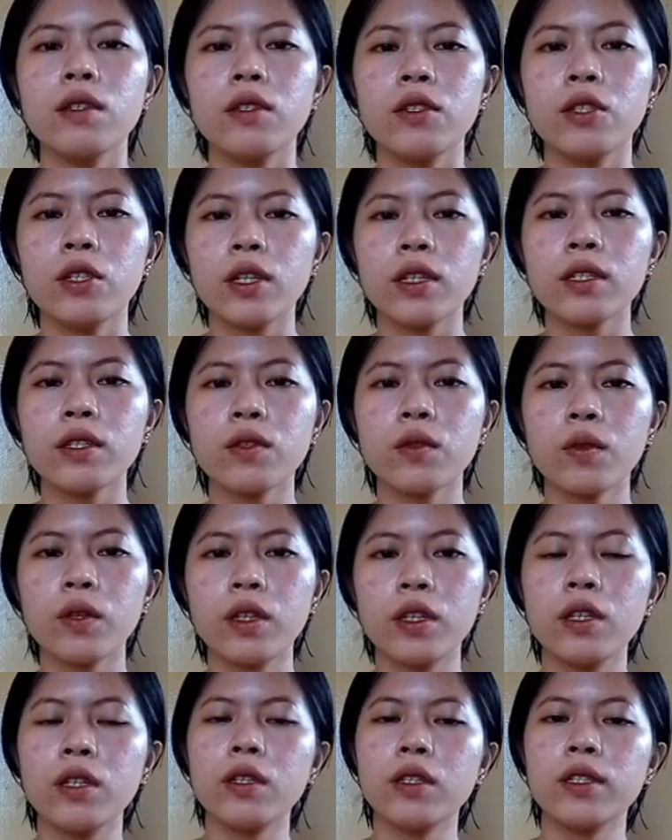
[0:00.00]

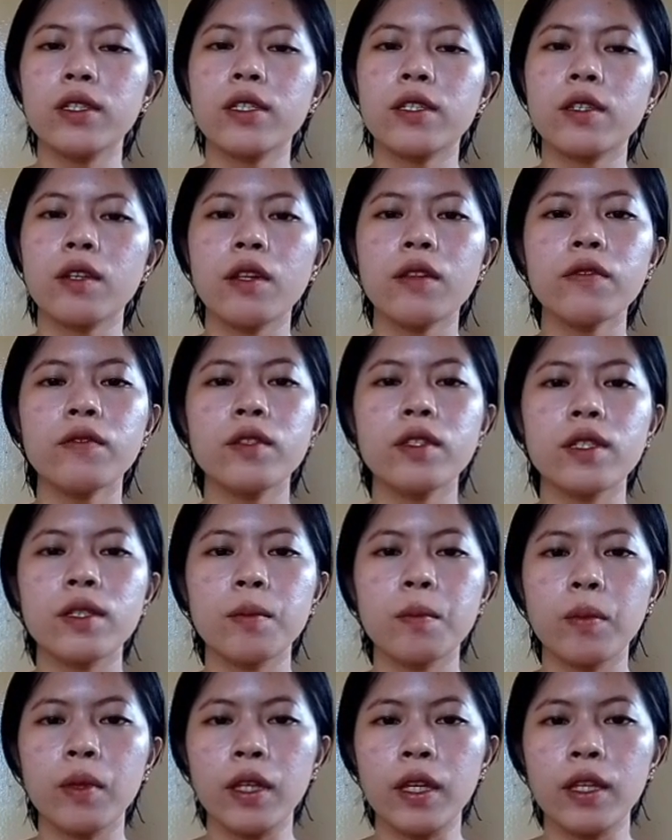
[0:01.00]
Shitsuki or
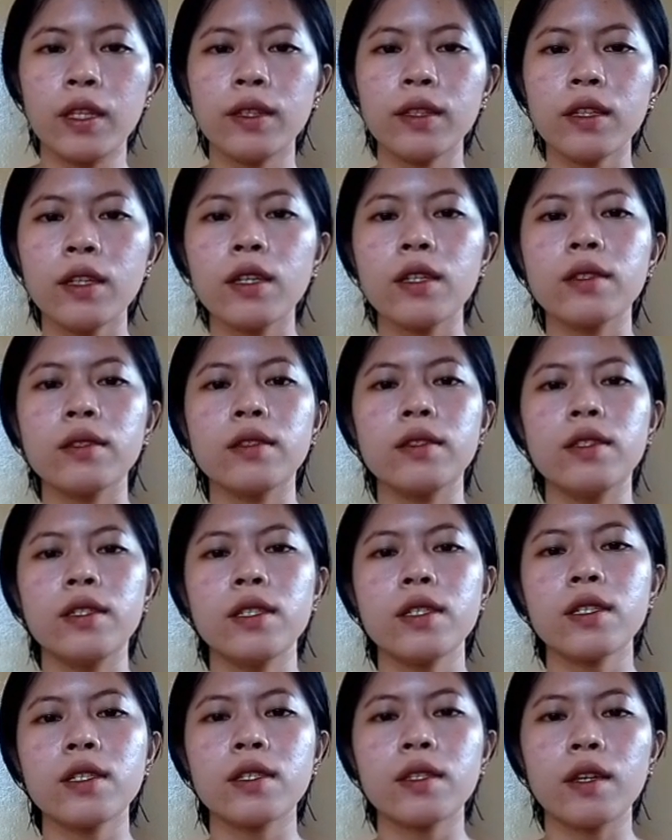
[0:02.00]
self-discipline,
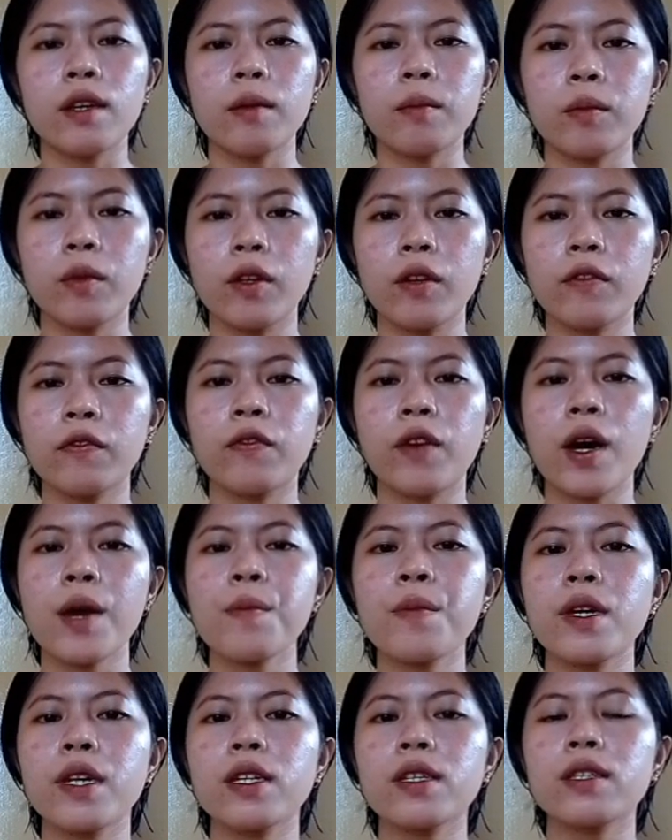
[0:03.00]
this step of
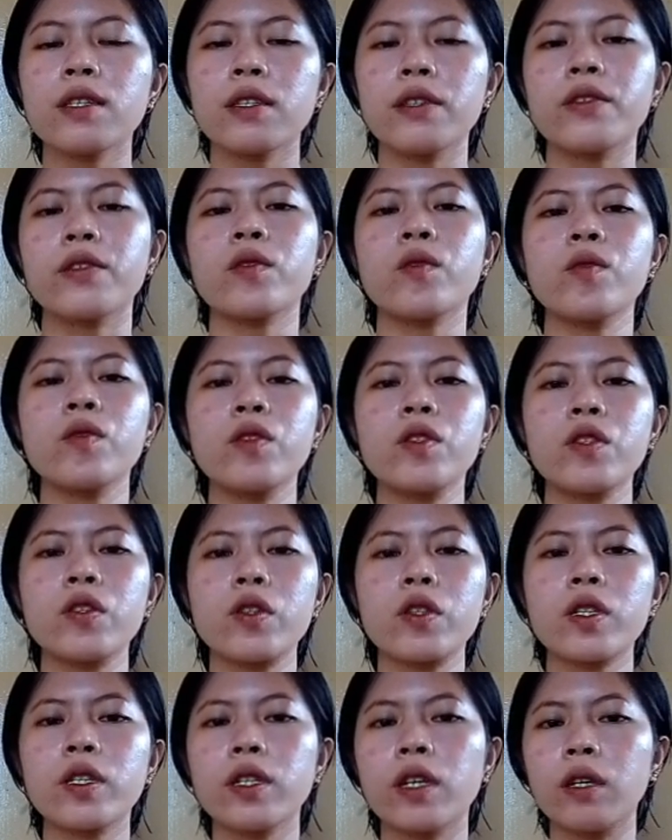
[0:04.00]
5S is
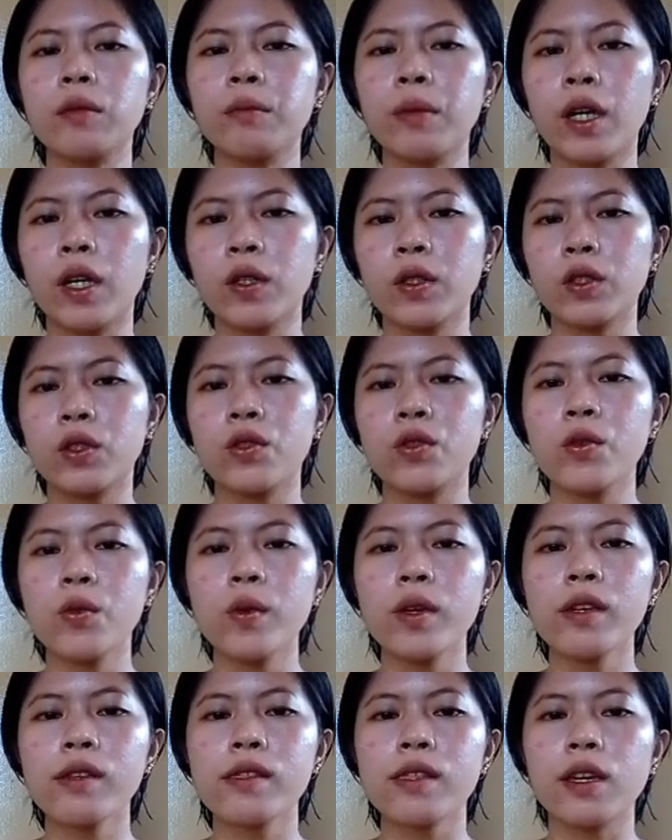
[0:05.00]
concerned about
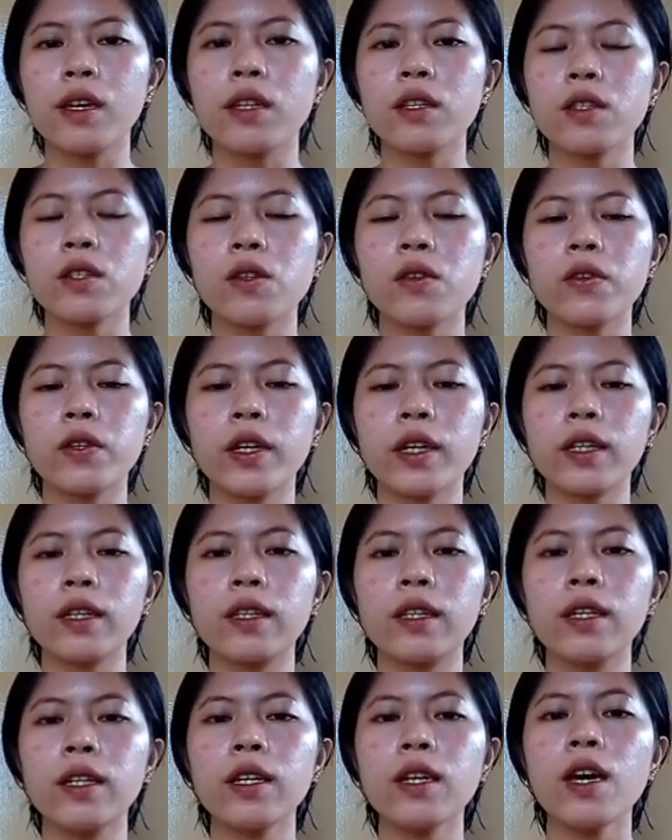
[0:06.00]
doing things
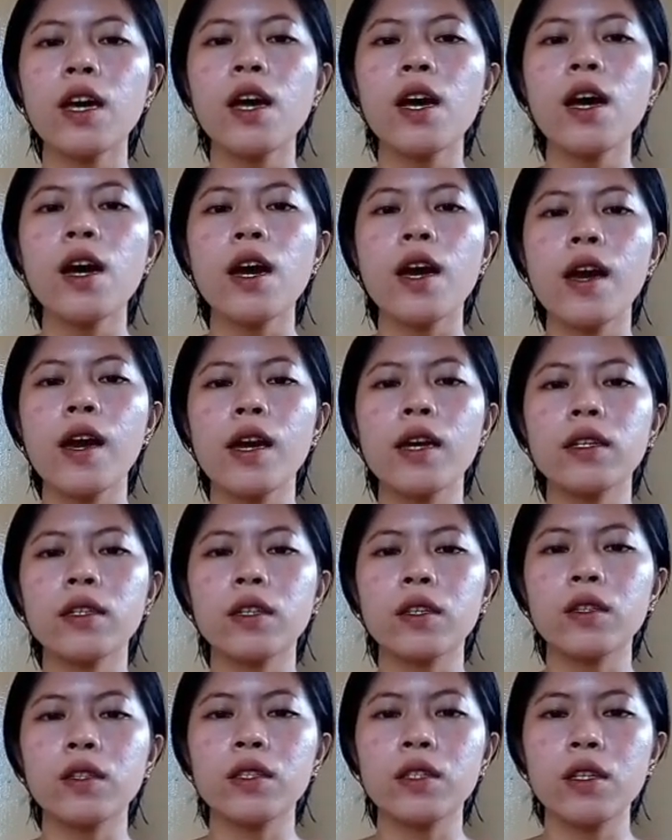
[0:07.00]
correctly and
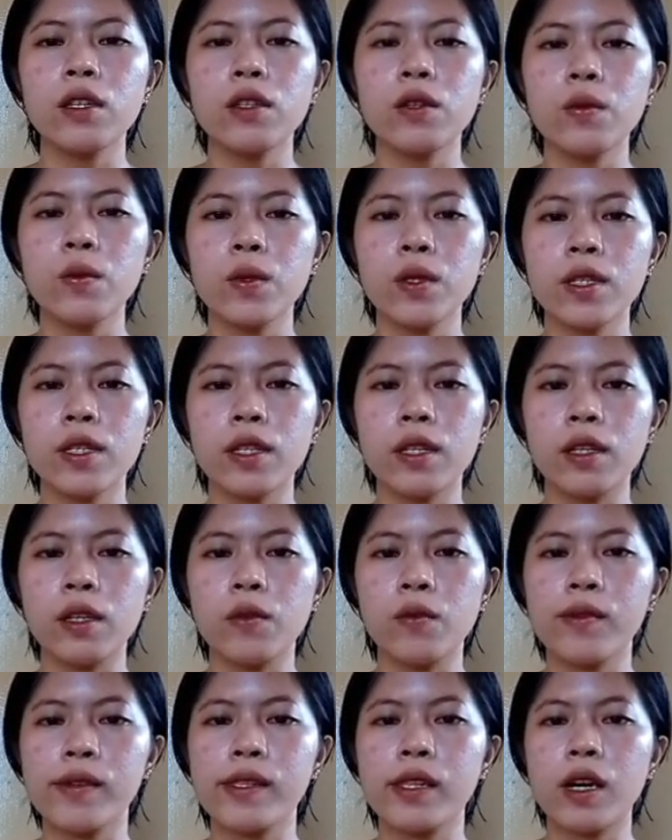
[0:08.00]
continuously
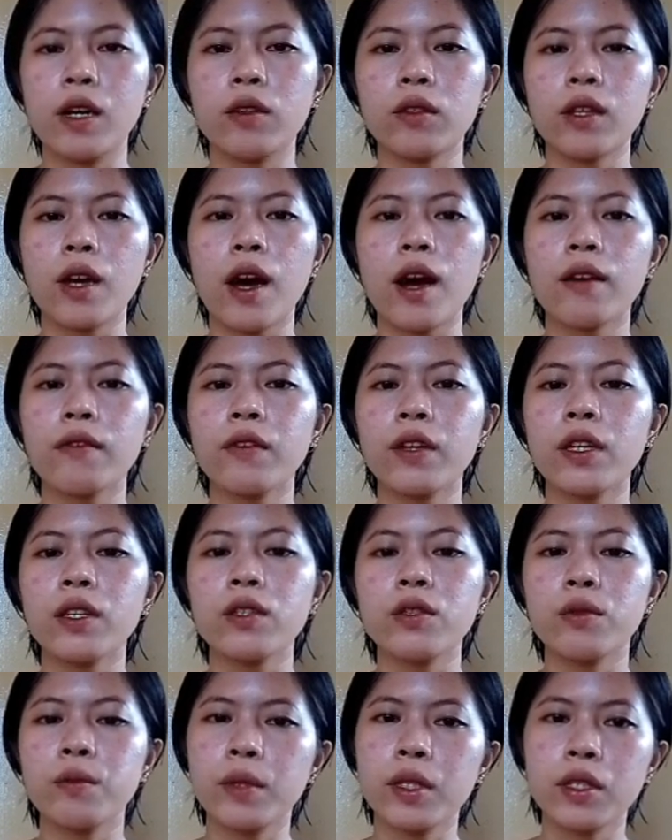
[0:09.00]
without having
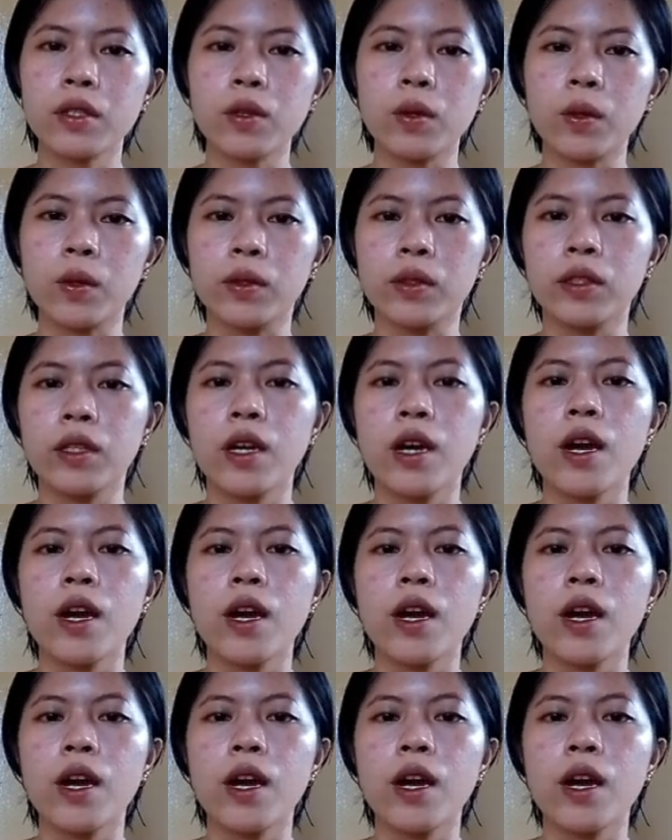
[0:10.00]
to be told.